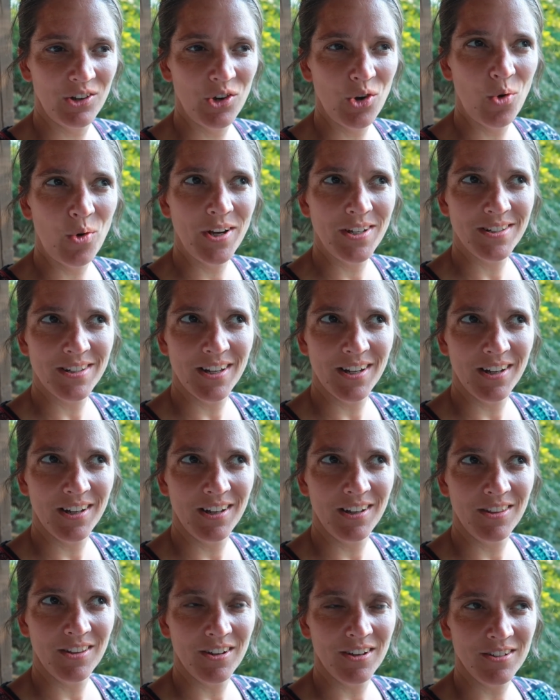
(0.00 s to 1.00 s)
noise like
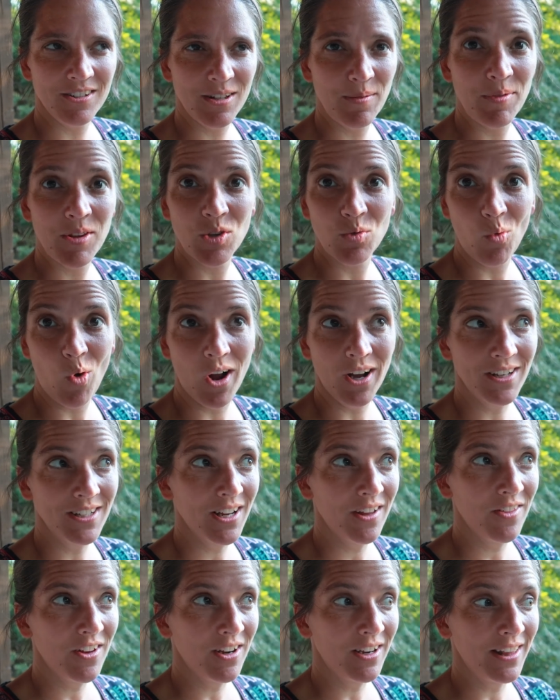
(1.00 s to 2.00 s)
either something's walking
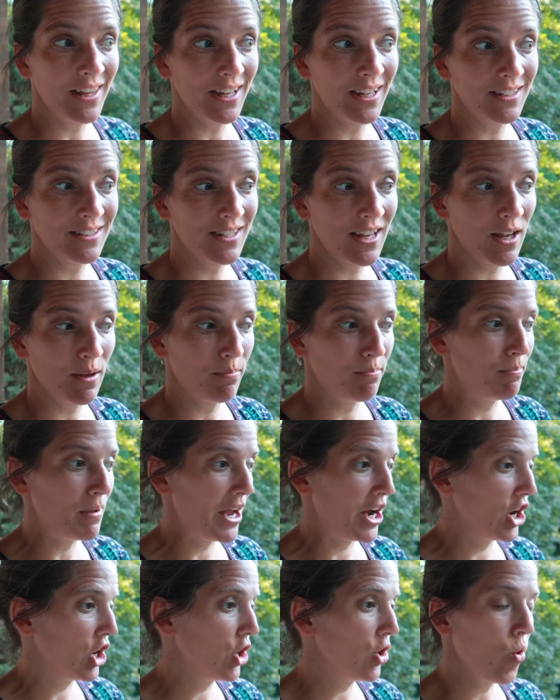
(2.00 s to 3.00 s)
down there, like say a
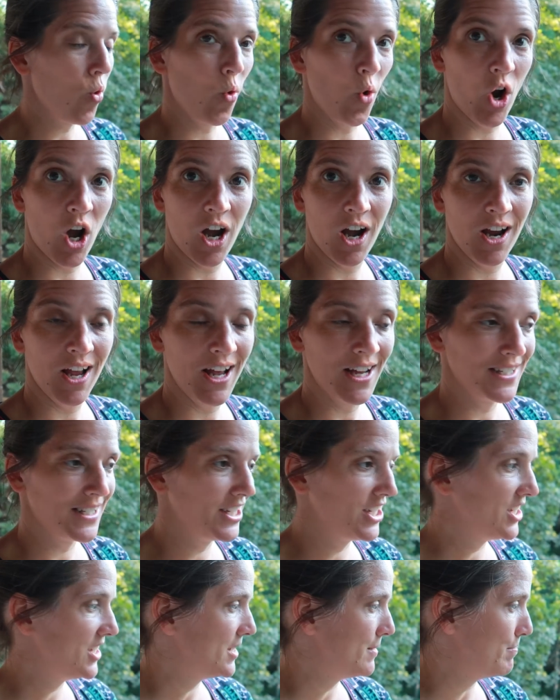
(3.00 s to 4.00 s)
bear or a,
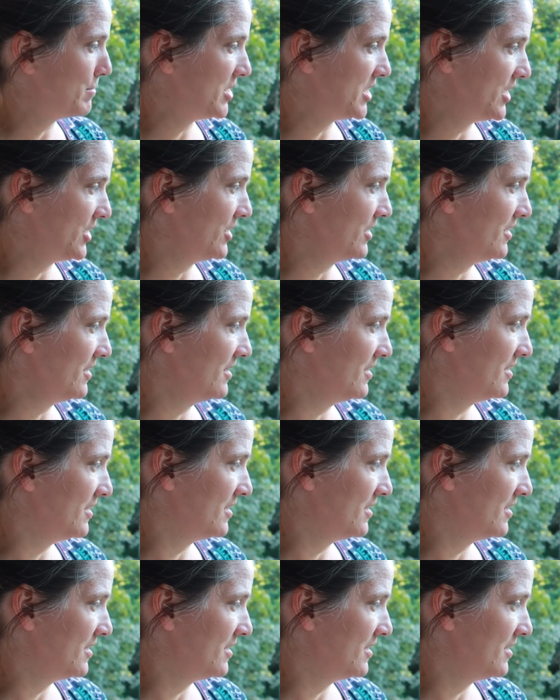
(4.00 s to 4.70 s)
a deer.